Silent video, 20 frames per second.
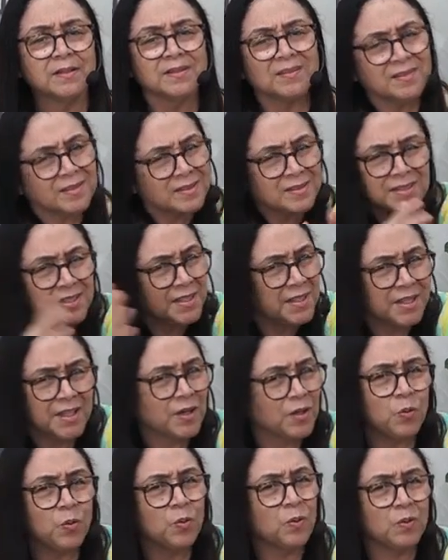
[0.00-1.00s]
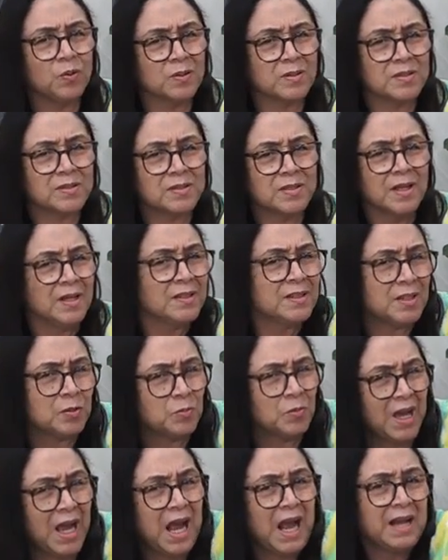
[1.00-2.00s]
13-year-olds that
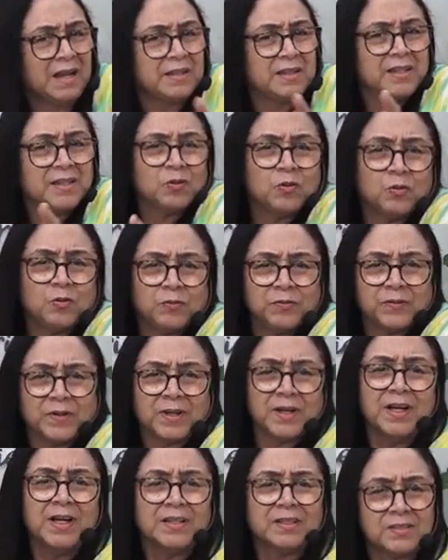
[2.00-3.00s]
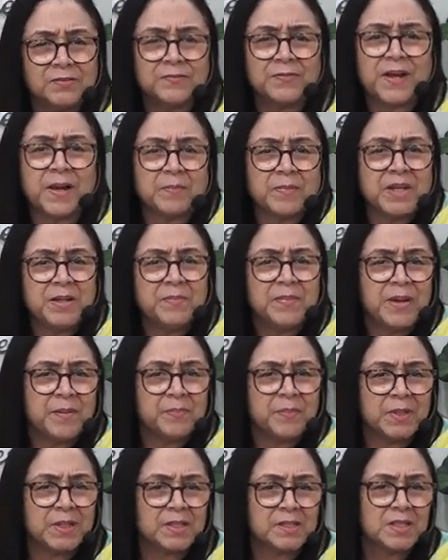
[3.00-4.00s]
were handed over to family
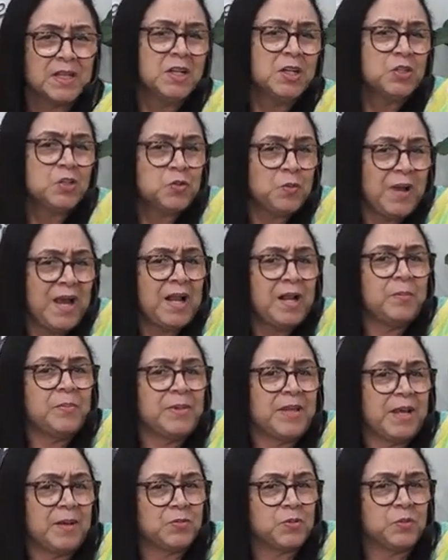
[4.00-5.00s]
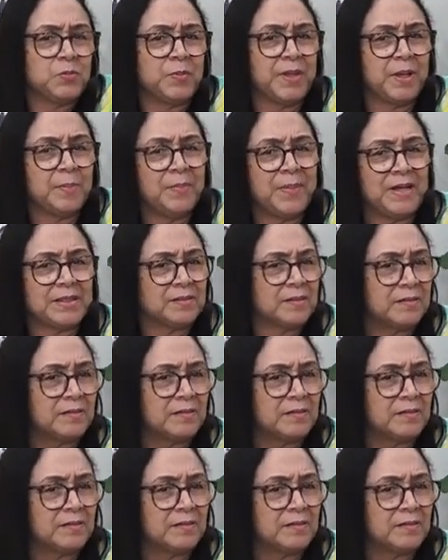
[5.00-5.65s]
members to help them to be a better